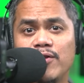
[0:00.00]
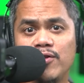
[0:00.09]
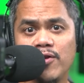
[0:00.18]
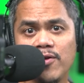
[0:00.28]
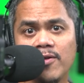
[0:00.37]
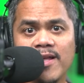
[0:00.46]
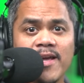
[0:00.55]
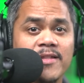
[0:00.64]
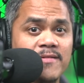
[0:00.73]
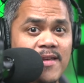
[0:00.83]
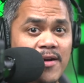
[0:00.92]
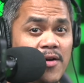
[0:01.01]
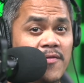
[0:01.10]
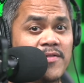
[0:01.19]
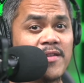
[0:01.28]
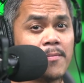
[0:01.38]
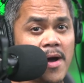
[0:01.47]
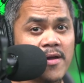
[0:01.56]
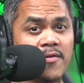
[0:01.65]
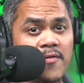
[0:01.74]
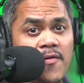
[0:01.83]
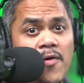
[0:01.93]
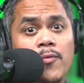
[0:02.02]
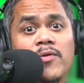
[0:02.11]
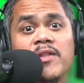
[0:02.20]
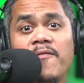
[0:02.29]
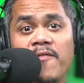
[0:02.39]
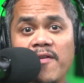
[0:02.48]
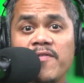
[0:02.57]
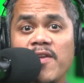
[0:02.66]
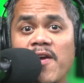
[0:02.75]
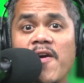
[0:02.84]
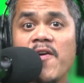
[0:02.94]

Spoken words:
Do you like the sound of this microphone with the 50